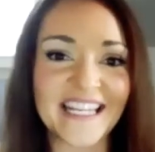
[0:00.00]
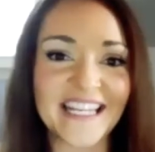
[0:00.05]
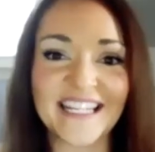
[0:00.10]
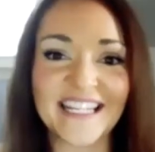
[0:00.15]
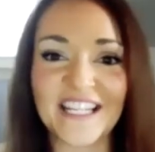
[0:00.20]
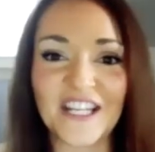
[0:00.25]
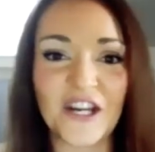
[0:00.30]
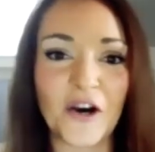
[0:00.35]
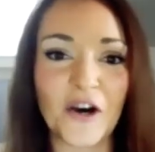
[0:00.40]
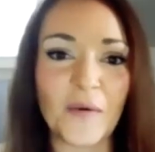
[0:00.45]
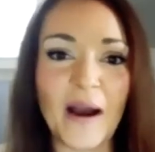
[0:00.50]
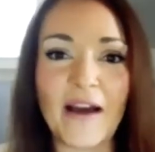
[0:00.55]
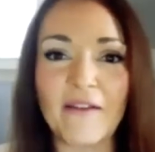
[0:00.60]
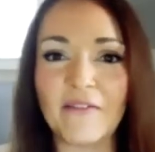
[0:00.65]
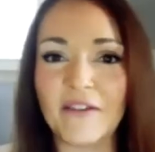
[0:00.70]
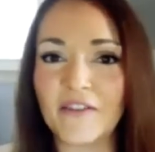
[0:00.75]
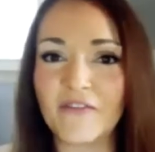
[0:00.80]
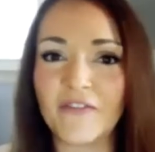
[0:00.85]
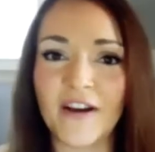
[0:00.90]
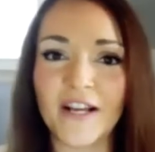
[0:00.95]
and,
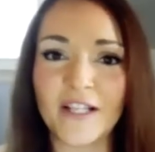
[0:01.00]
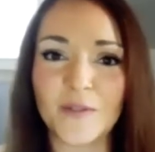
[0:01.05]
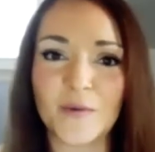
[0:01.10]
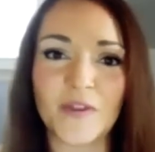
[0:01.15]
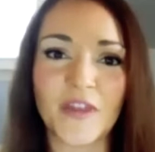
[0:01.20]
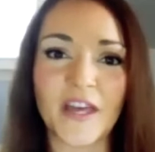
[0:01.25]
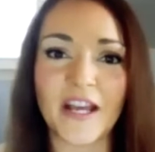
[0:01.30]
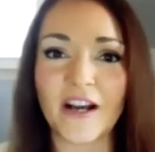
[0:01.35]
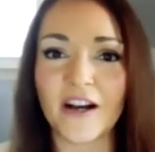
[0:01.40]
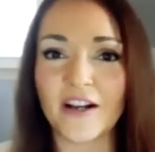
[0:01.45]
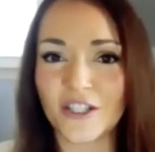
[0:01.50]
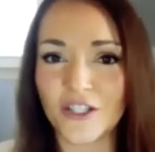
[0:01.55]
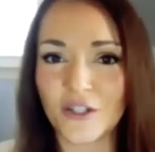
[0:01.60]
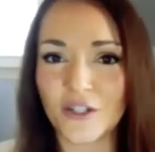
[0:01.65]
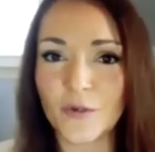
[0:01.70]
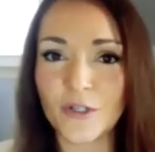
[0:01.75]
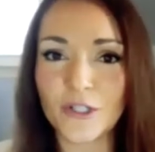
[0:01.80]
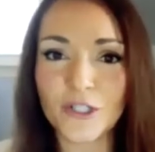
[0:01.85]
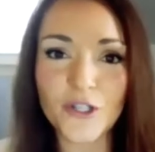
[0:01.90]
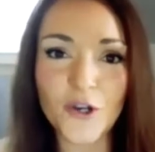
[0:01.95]
having fights with like
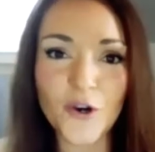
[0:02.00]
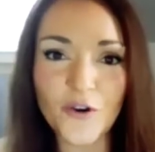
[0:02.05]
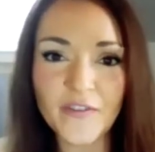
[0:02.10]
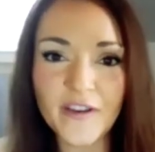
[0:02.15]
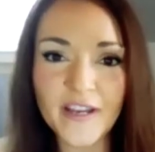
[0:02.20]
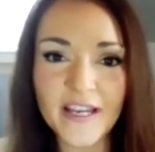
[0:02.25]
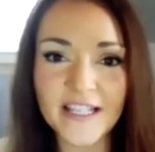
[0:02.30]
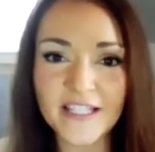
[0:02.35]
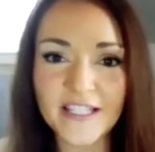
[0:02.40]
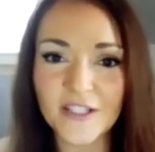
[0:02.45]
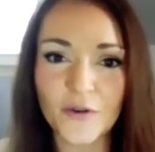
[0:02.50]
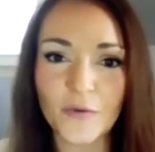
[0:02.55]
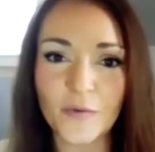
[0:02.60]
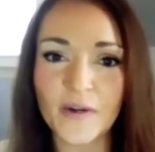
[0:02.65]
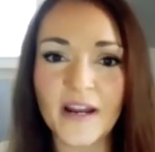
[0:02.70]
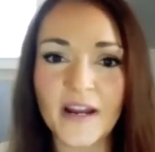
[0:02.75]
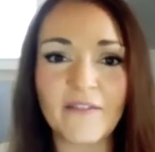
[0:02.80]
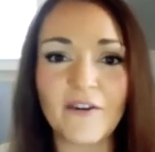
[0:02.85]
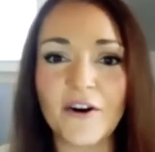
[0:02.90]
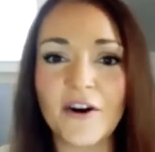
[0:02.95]
customer service or
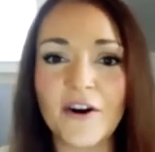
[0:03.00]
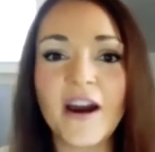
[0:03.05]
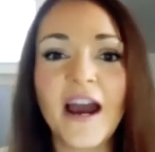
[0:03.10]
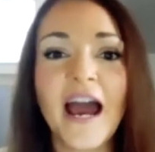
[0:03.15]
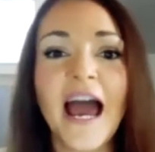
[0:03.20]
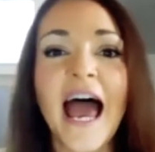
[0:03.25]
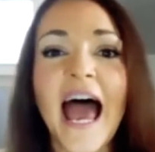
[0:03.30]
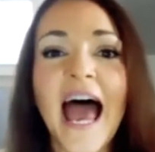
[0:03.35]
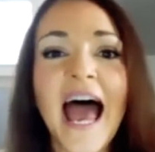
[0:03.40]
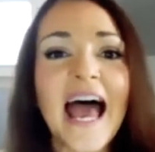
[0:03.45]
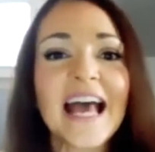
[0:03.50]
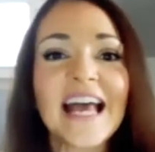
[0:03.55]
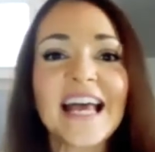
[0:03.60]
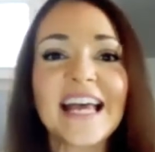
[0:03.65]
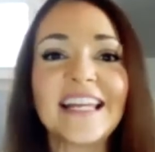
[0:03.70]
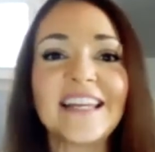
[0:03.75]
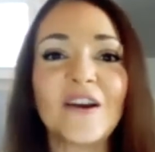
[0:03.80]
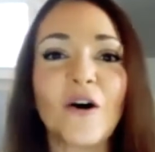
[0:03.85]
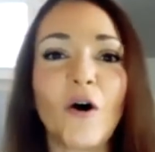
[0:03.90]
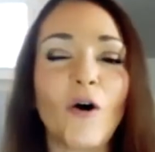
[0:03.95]
whatever.
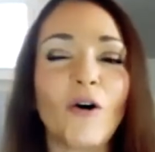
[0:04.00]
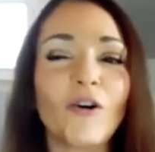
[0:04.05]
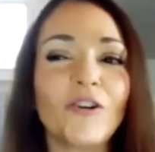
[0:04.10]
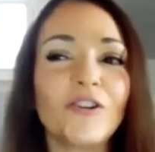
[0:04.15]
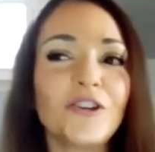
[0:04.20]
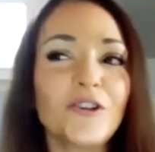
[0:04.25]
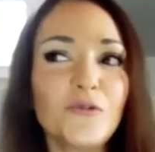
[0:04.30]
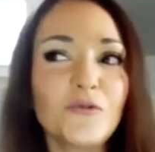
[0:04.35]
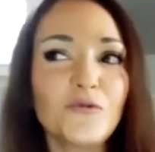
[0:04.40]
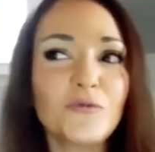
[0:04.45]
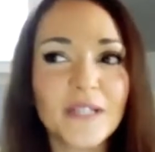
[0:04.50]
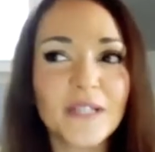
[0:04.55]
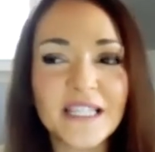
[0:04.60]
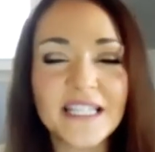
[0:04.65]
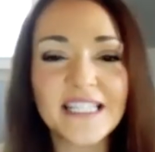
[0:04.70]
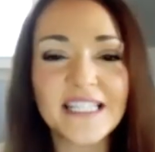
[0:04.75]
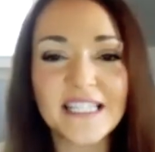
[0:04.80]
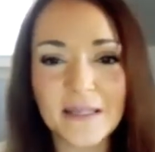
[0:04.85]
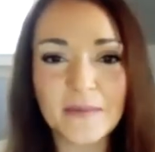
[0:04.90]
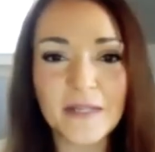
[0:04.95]
And all you really
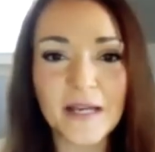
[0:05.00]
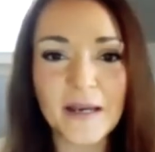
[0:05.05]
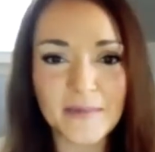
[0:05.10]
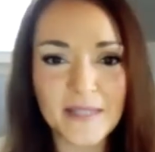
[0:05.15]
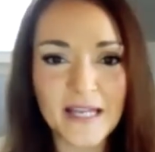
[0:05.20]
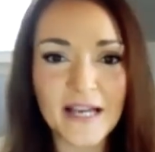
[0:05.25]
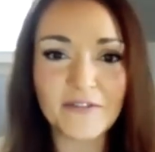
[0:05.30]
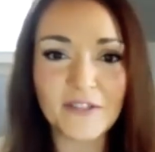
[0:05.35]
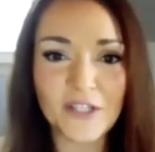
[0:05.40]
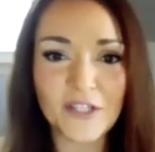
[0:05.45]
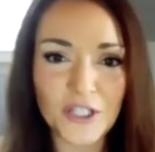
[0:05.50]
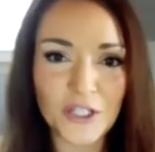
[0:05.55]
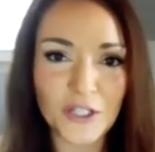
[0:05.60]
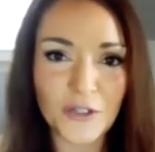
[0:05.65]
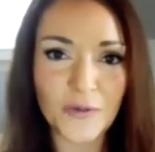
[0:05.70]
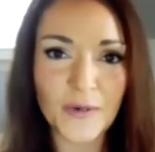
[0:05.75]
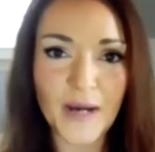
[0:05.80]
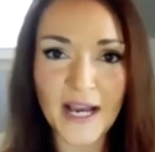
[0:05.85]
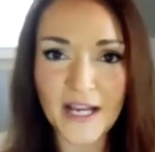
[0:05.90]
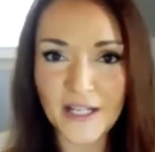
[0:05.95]
sometimes have to
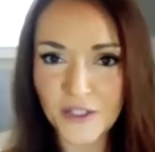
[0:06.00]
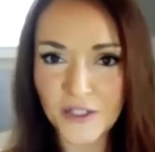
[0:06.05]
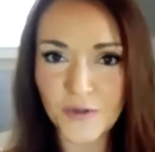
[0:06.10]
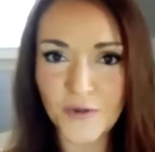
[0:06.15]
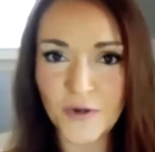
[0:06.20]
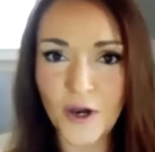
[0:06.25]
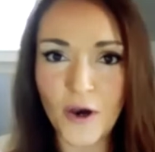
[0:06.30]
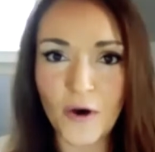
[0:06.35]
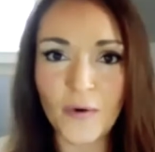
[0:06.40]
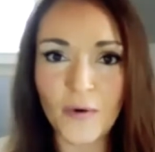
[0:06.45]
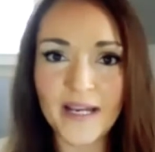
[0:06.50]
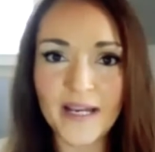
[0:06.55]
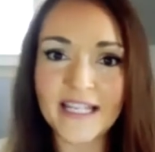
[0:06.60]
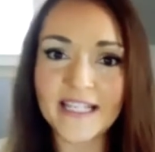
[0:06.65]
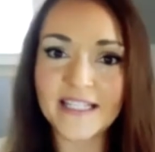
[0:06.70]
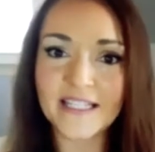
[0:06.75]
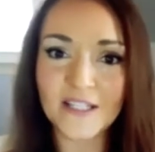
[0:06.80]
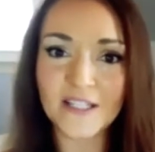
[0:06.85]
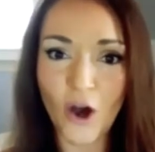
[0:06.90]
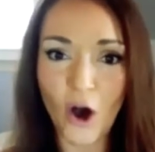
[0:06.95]
do, as you know,
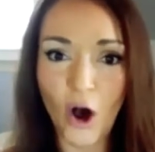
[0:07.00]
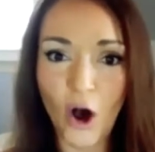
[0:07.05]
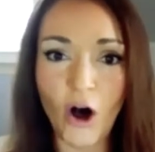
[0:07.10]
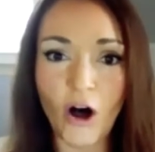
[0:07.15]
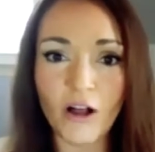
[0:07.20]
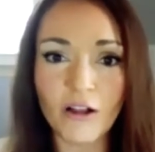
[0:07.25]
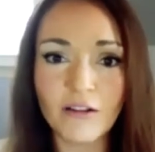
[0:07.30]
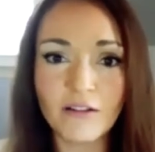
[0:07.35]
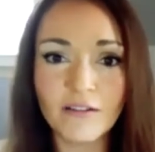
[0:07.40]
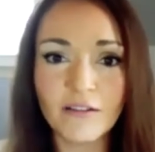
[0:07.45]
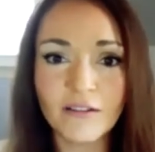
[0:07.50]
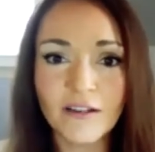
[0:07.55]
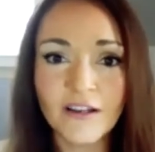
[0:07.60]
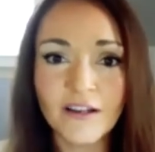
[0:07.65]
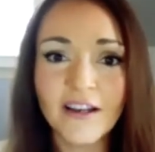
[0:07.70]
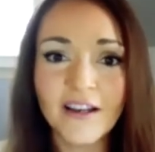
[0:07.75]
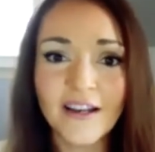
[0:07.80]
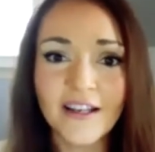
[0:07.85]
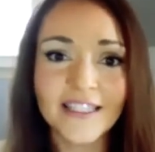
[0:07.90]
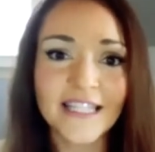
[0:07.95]
is call
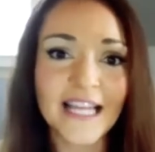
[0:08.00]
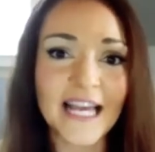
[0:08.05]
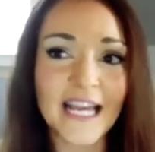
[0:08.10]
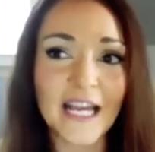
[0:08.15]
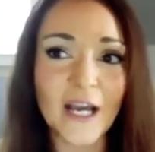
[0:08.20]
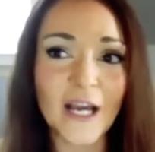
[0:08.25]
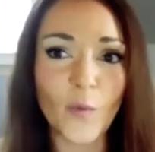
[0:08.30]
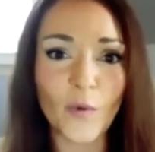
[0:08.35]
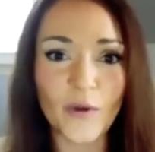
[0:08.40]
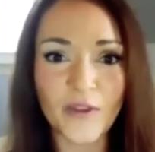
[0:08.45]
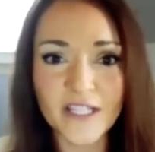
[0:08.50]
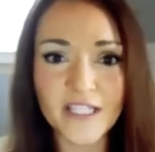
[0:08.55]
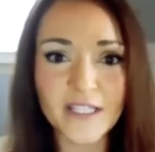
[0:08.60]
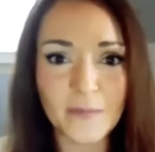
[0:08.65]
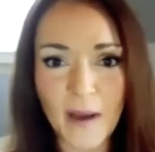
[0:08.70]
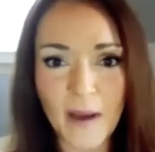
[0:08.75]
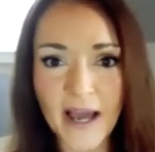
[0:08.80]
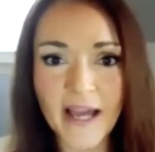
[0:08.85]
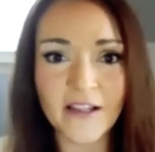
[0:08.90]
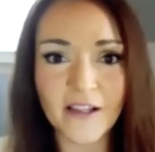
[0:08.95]
with a
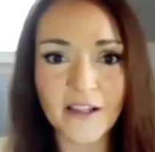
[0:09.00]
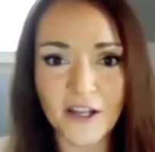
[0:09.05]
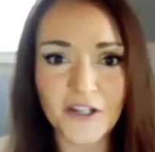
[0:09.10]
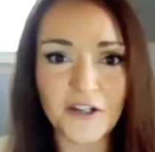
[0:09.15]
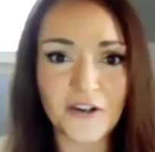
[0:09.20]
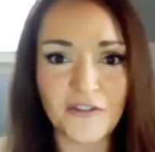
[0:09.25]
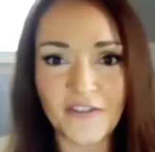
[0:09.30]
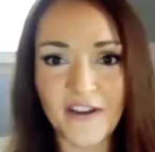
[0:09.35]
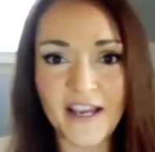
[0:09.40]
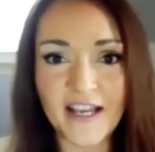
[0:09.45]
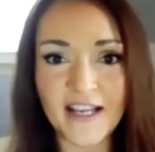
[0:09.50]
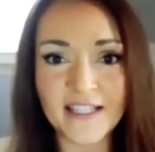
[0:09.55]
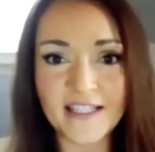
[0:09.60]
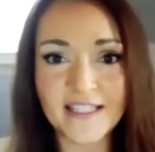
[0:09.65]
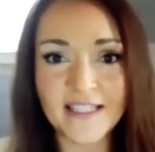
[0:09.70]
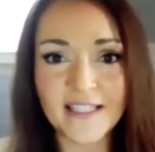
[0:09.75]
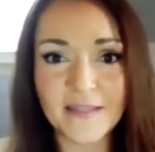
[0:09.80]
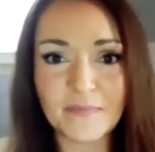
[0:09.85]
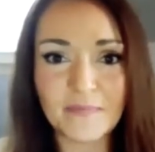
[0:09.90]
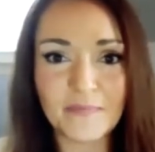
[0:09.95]
smile on your
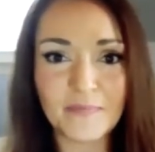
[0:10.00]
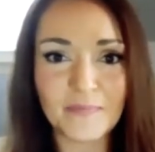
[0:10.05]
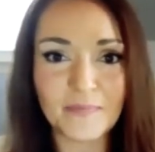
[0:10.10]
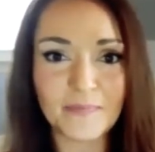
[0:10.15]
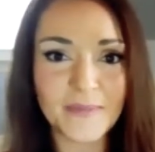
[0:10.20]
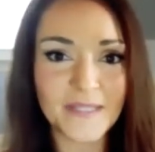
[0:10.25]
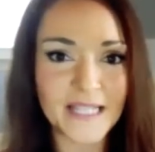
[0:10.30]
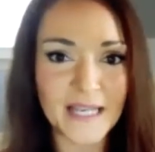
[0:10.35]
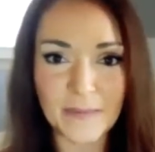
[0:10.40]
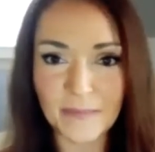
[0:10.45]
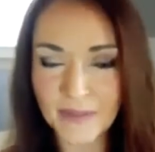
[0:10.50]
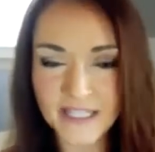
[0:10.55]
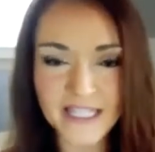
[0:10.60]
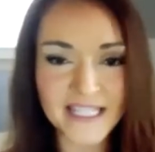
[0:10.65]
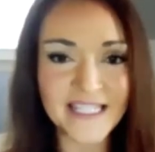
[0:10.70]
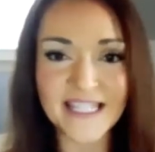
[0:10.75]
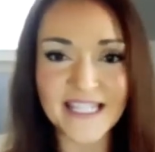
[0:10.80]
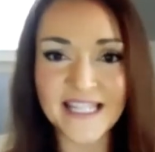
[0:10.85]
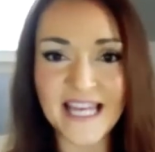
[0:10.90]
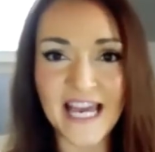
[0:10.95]
face, say
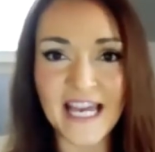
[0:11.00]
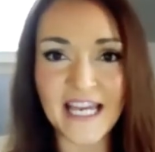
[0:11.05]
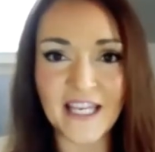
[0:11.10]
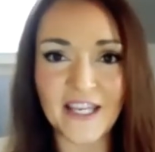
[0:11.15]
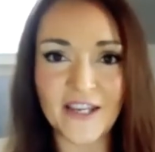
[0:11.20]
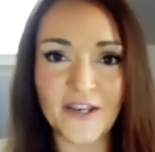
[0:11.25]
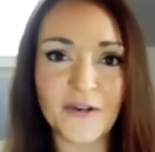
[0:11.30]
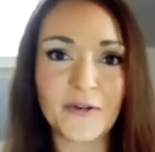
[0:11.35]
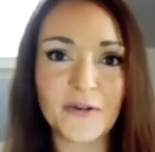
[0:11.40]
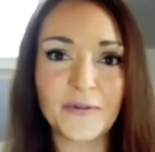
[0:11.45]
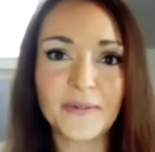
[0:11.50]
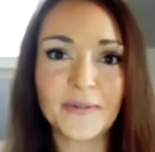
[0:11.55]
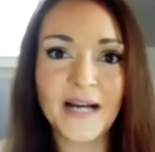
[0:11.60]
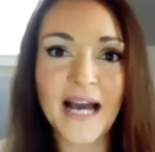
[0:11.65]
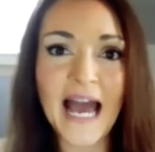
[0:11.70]
please and thank you.